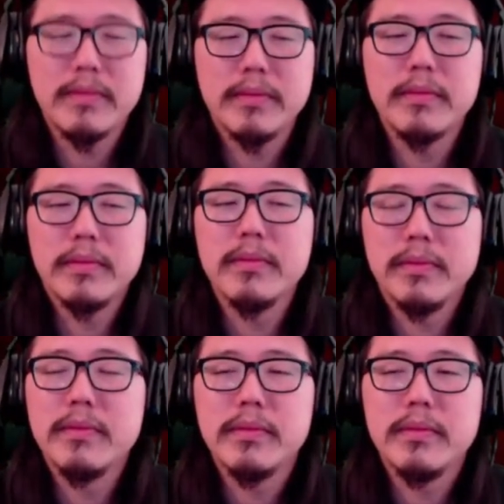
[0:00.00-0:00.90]

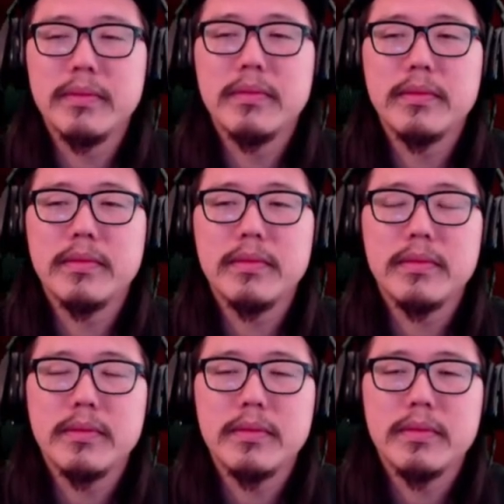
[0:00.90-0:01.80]

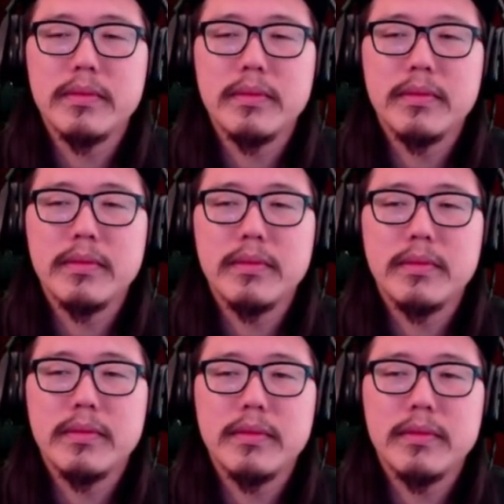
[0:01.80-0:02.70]

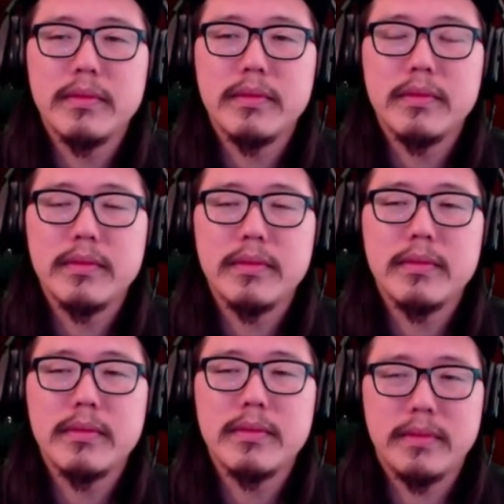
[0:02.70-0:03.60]

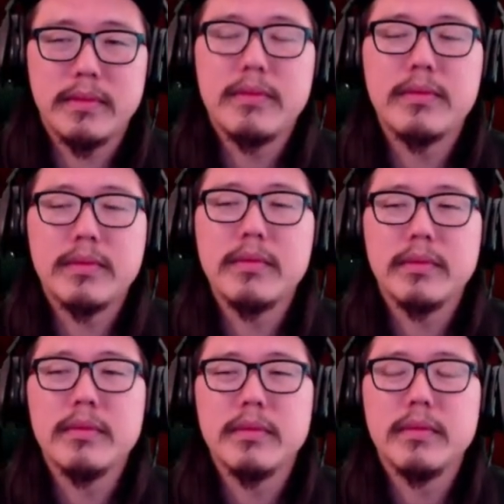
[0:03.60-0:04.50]

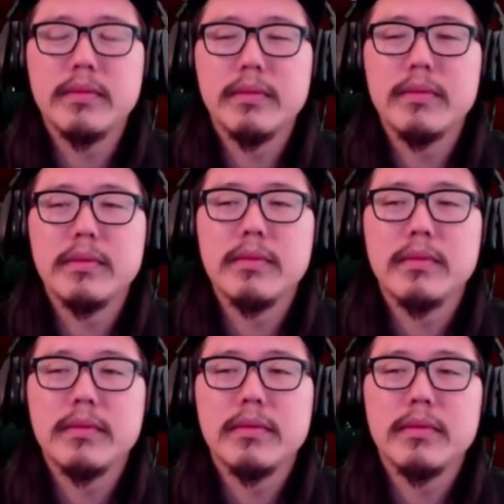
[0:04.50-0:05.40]

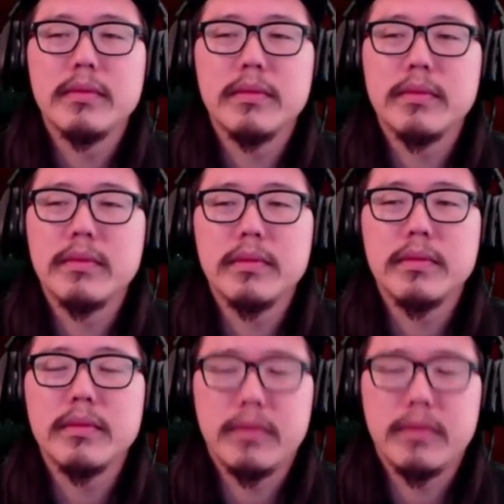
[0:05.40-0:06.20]
This person isn't speaking.